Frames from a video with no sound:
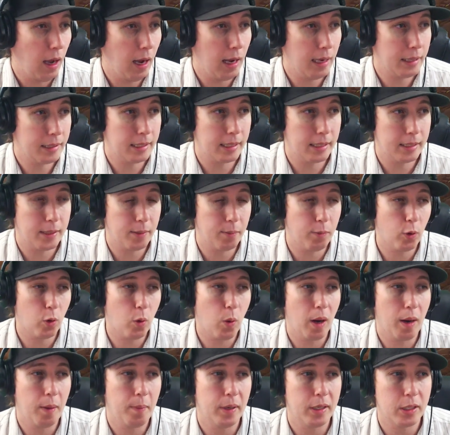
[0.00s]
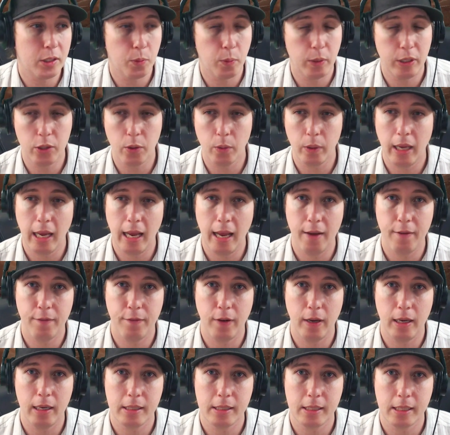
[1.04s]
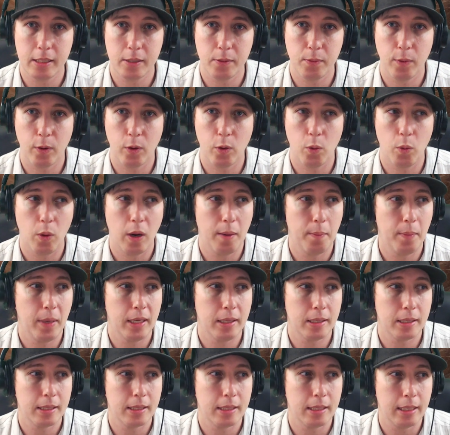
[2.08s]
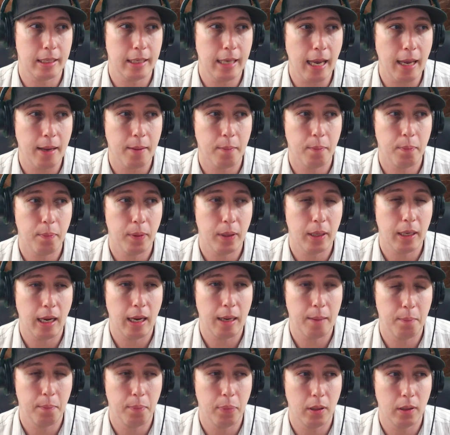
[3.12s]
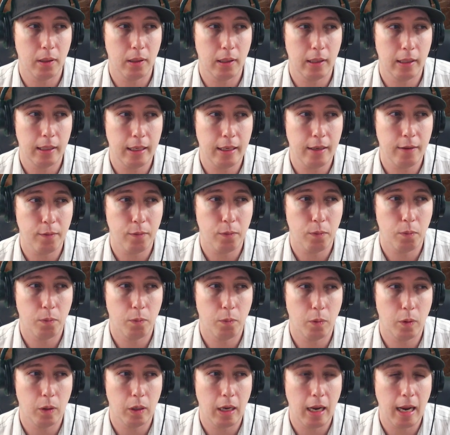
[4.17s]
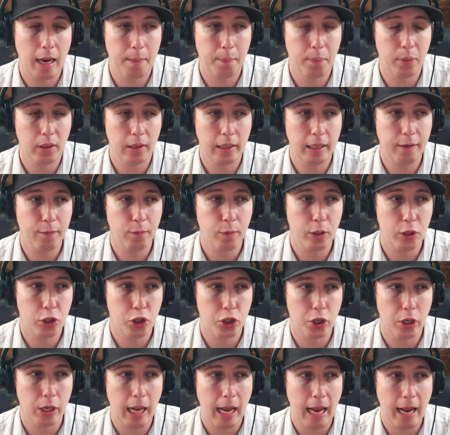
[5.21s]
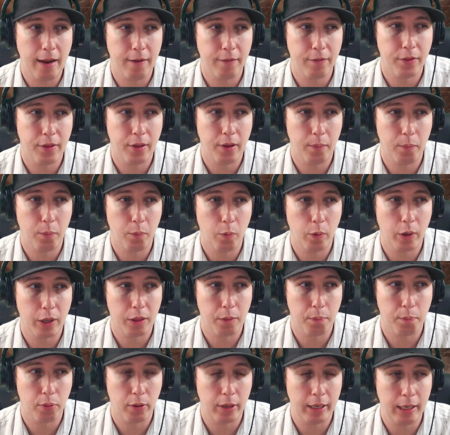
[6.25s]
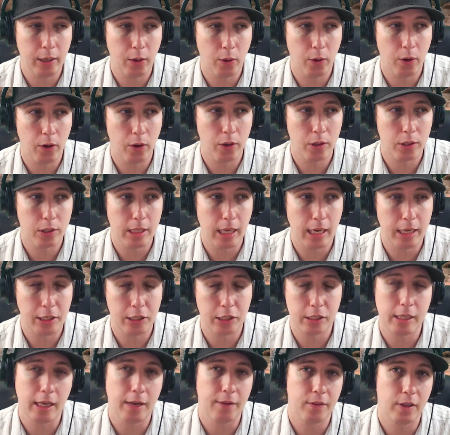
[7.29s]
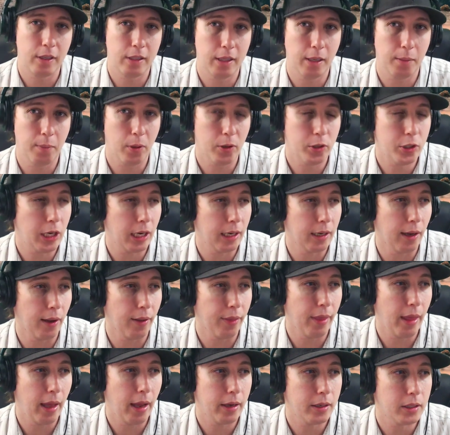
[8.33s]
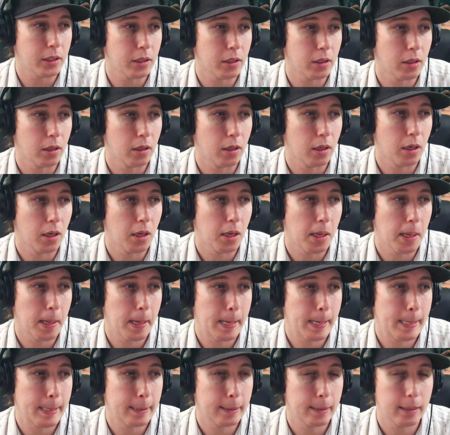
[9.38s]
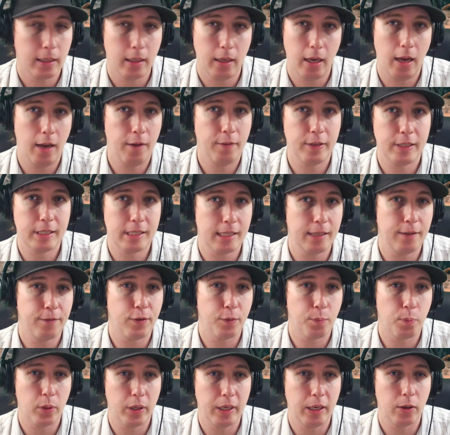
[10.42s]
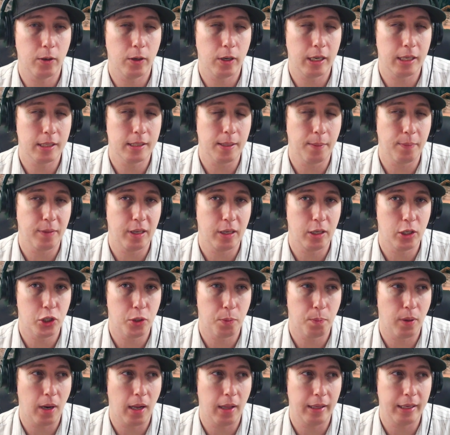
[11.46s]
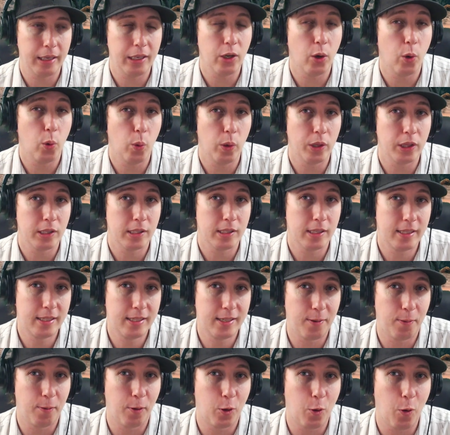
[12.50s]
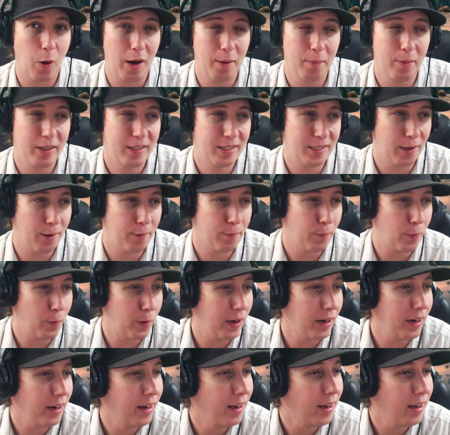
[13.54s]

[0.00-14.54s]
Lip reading: System requirements, we don't have system requirements yet, but I believe we should have them with pre-orders. I just have to double check on that. Obviously, if you're pre-ordering something, you should probably know what the system requirements are for it.